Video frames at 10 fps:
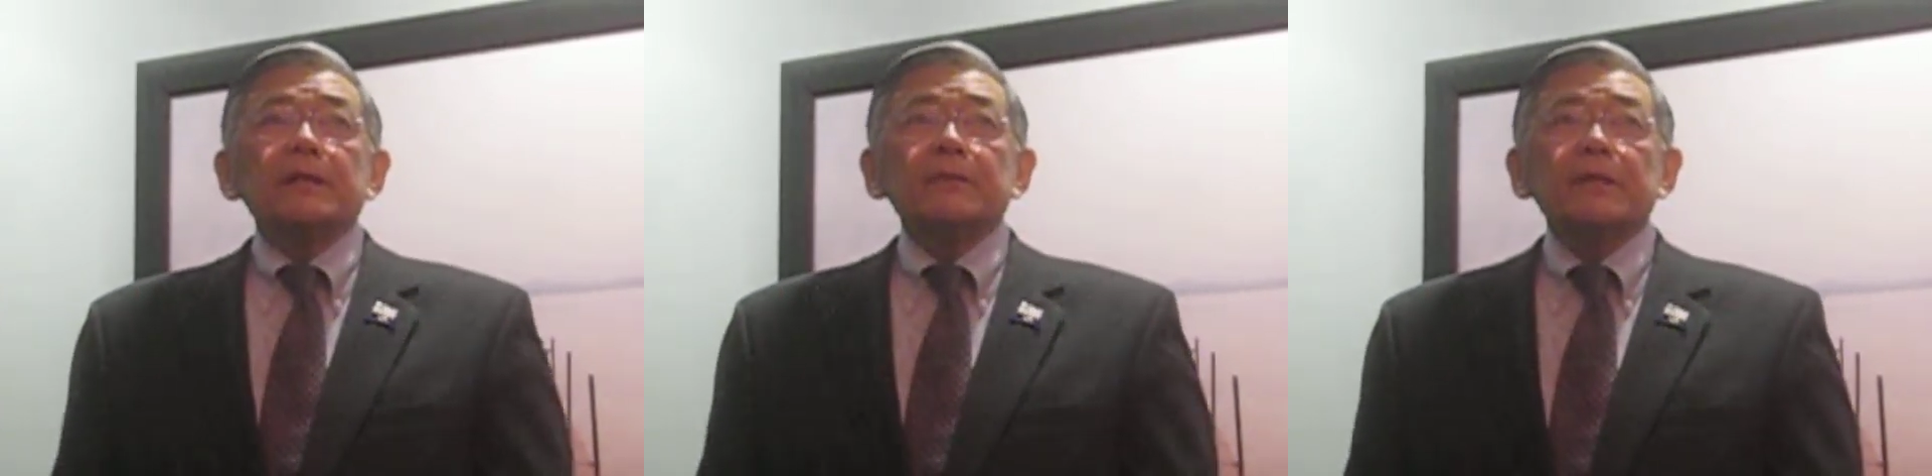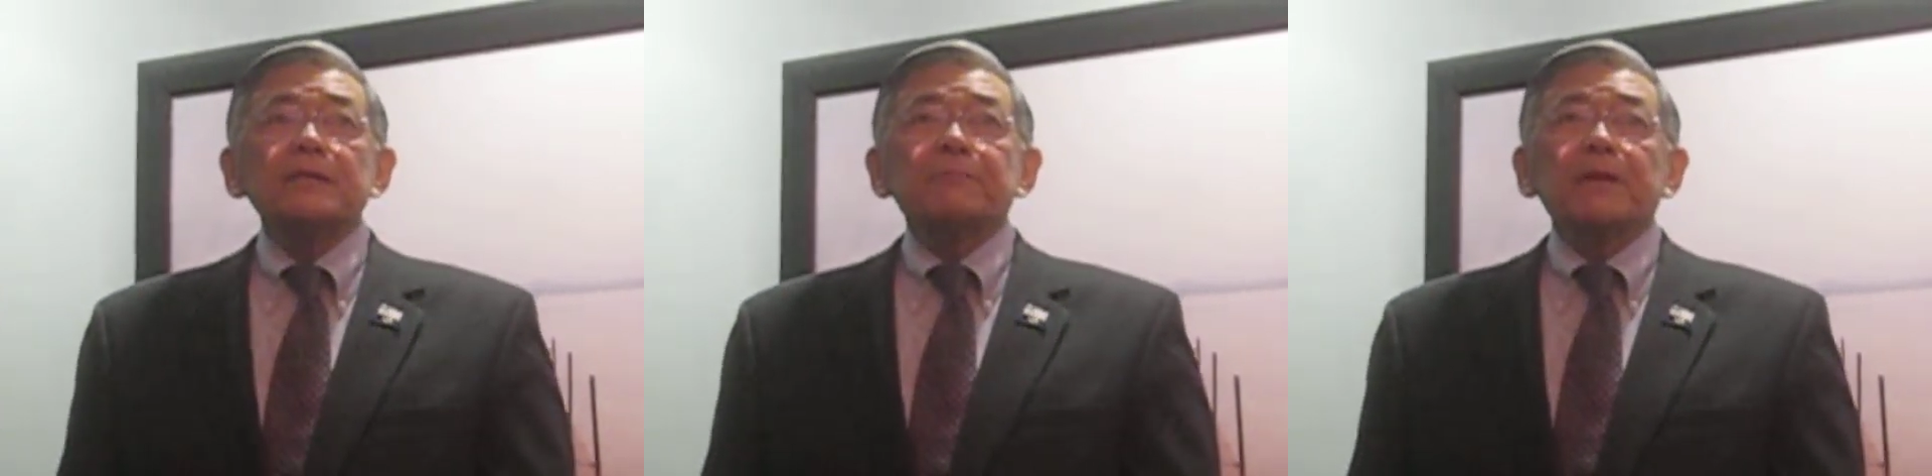
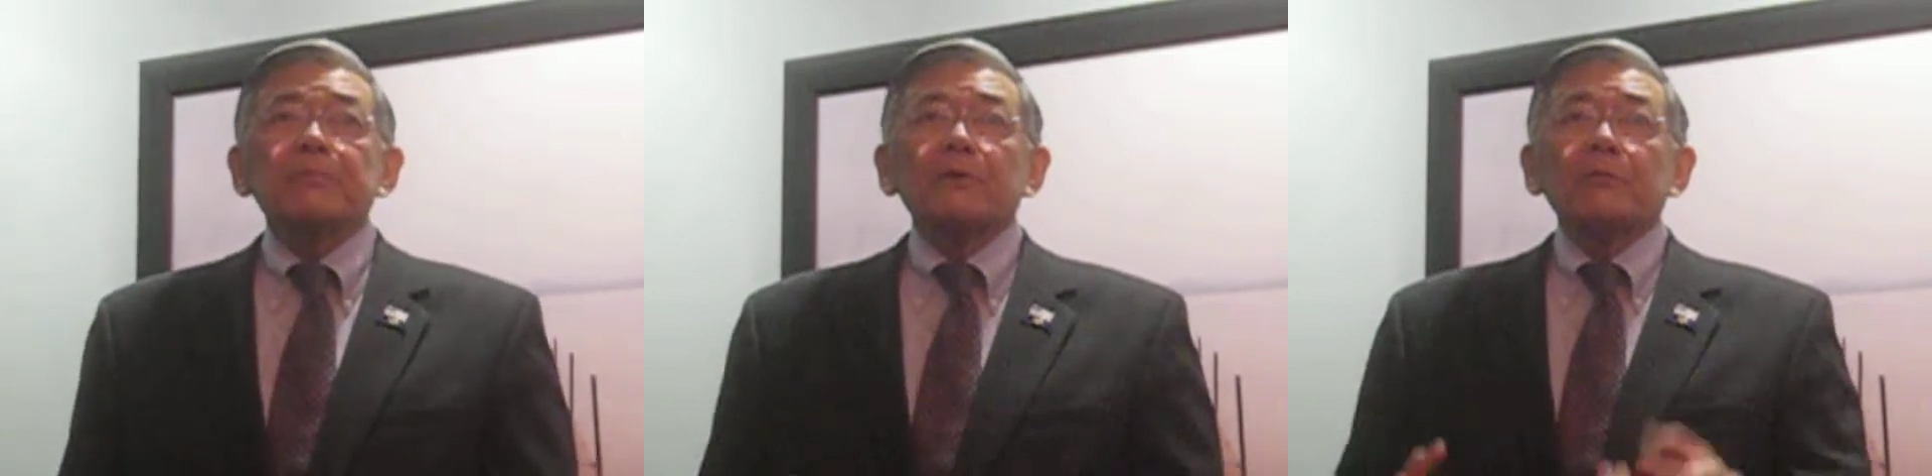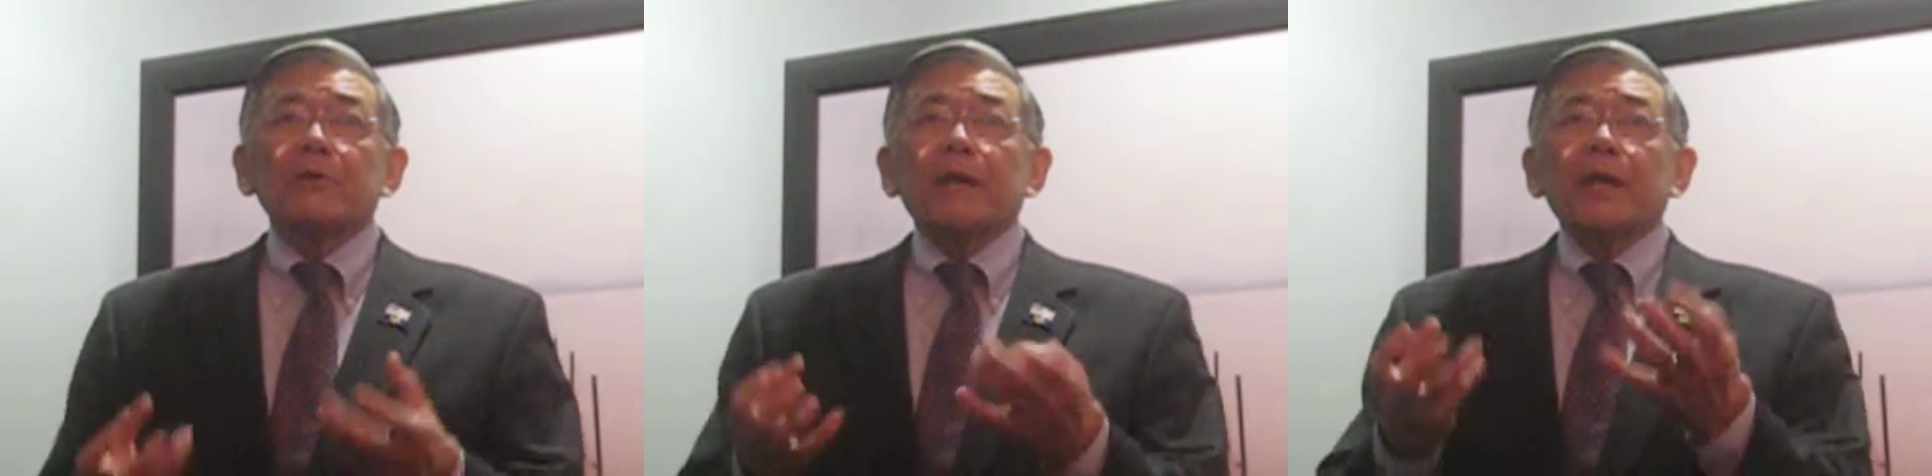These people
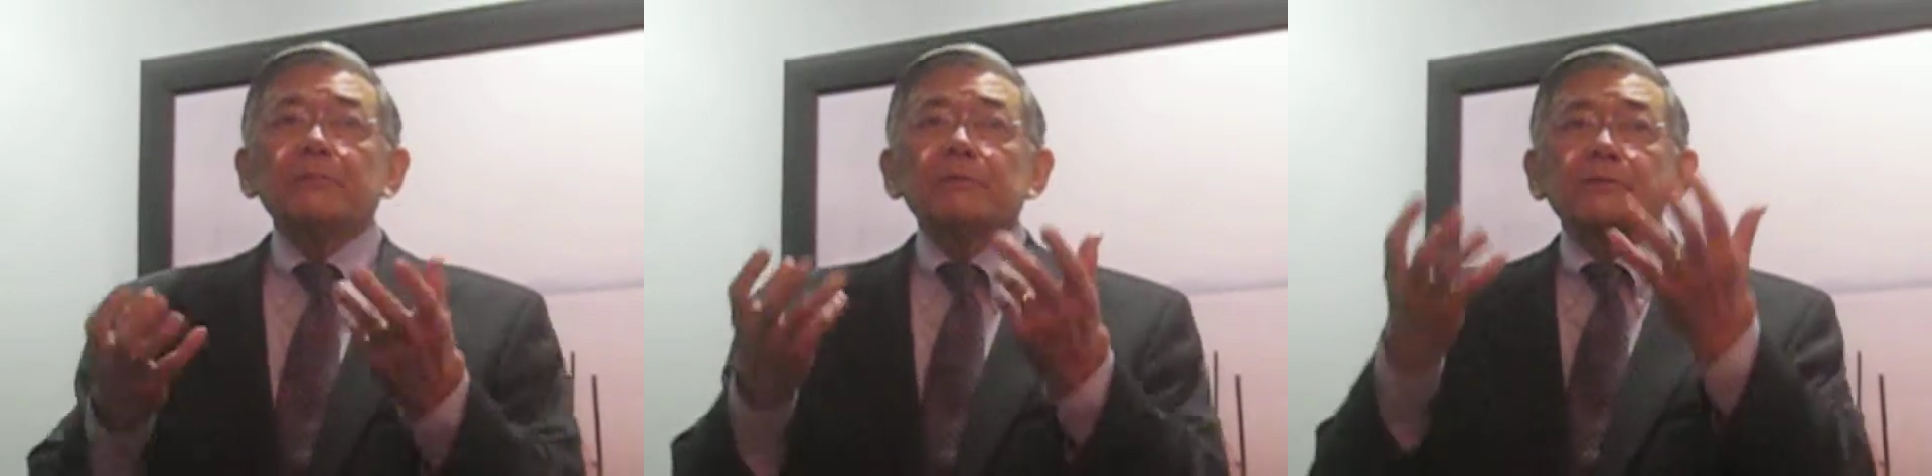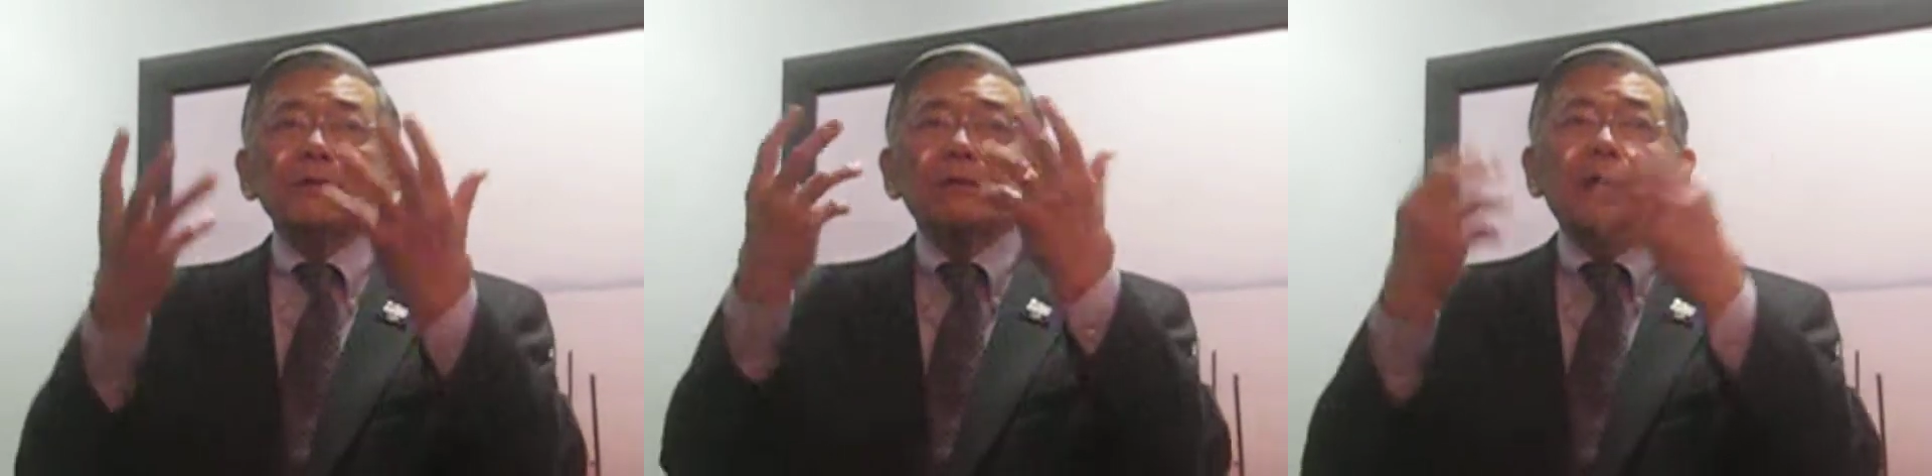were able
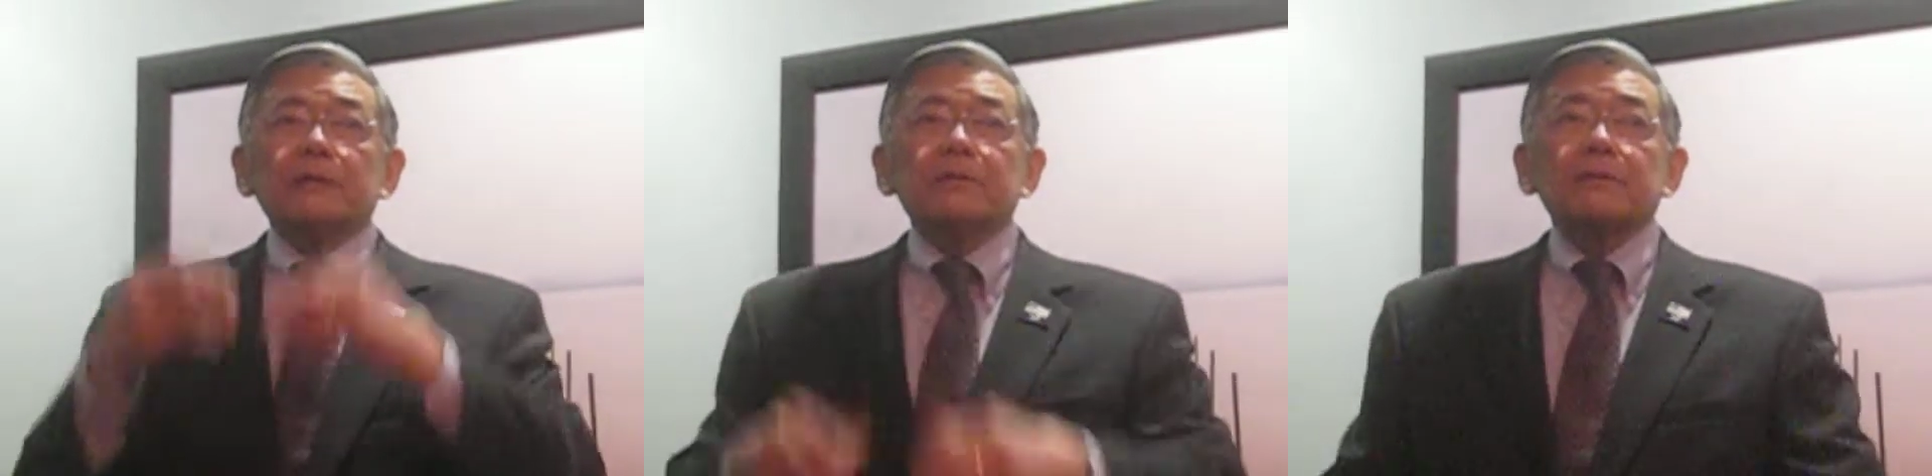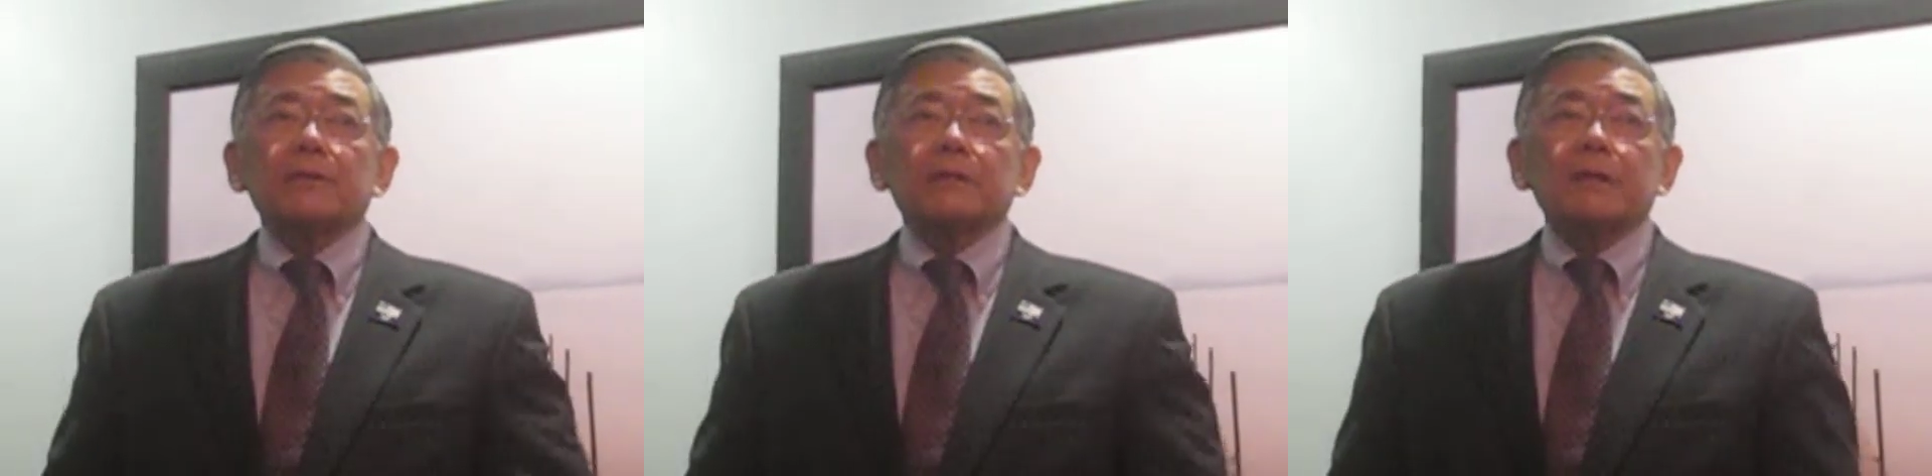to get
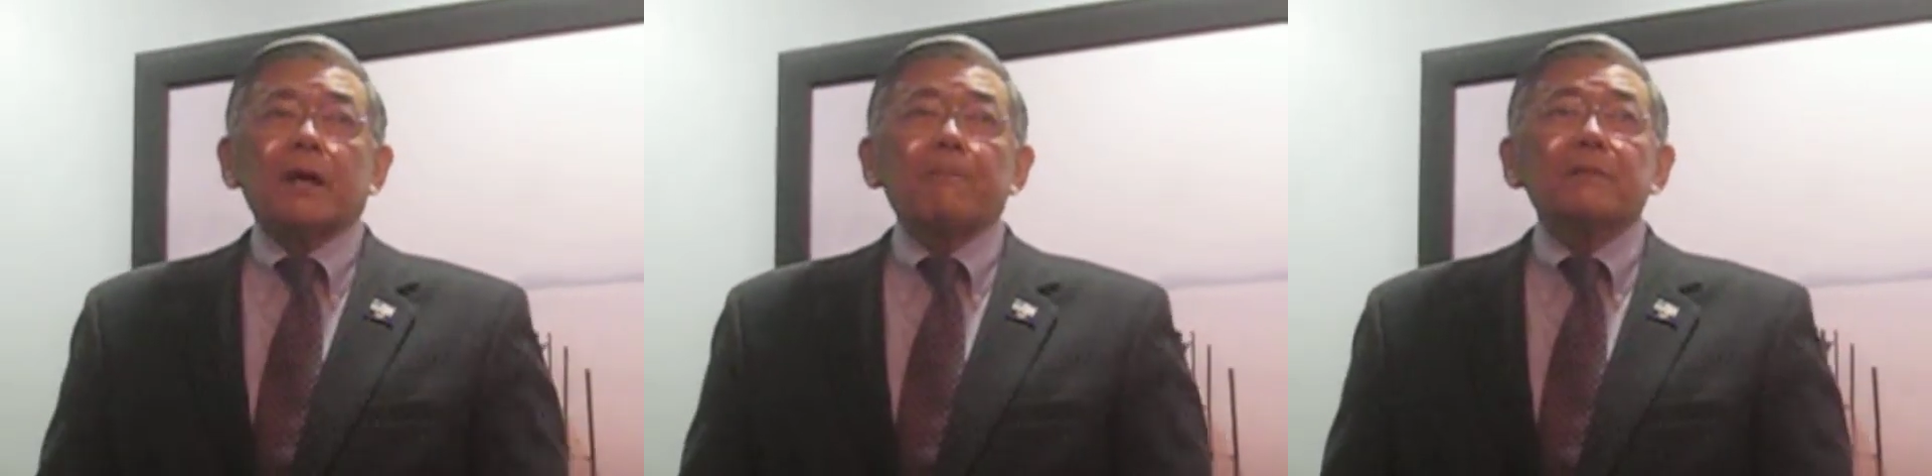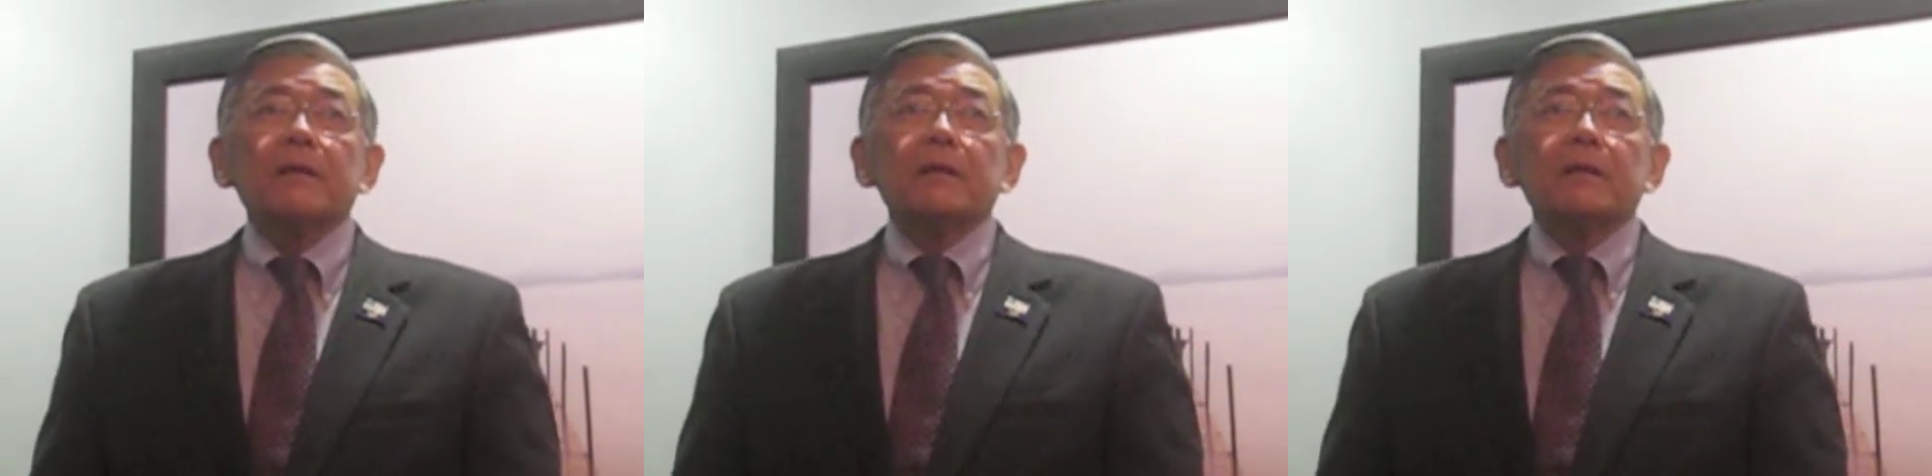to the top